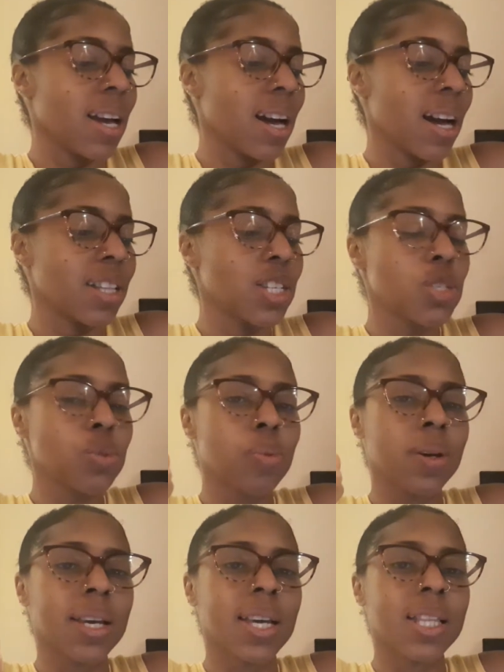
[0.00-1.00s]
And the
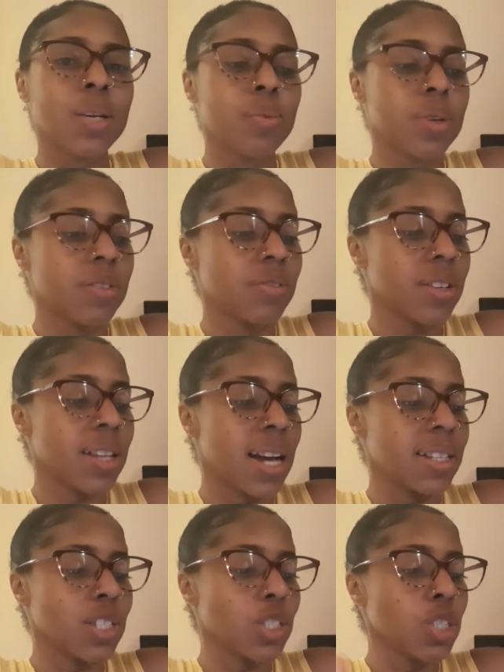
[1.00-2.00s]
Swahili word for that
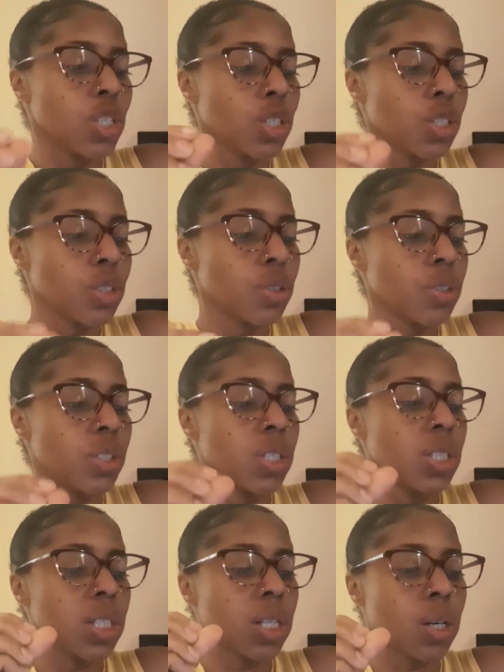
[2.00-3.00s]
is
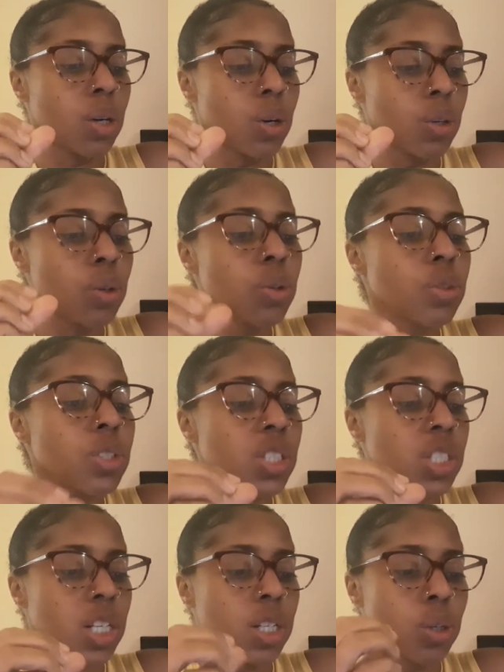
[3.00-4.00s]

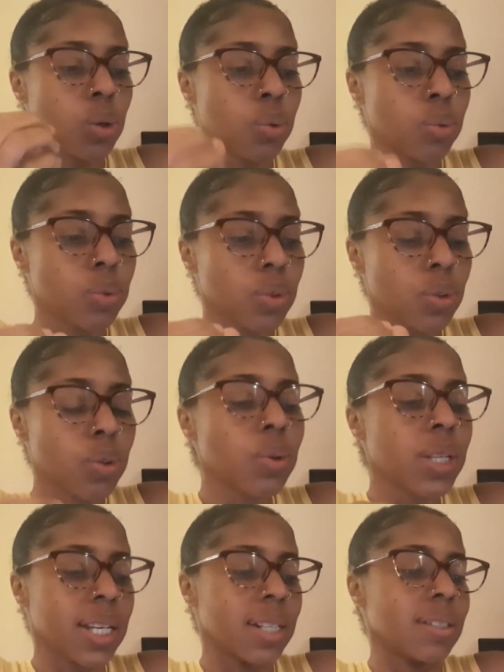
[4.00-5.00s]

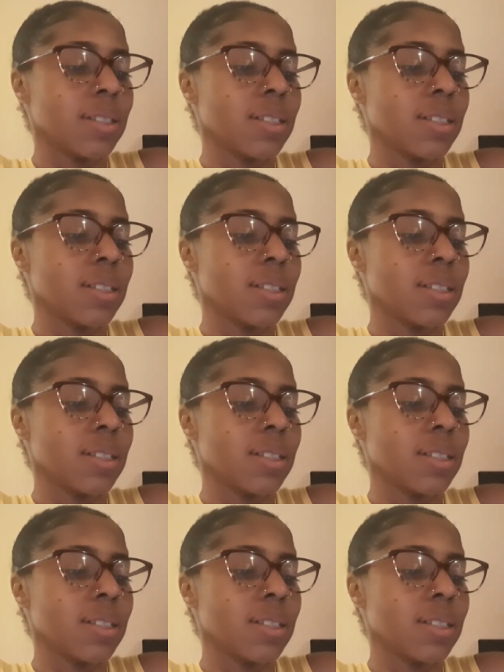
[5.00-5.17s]
kujichagulia.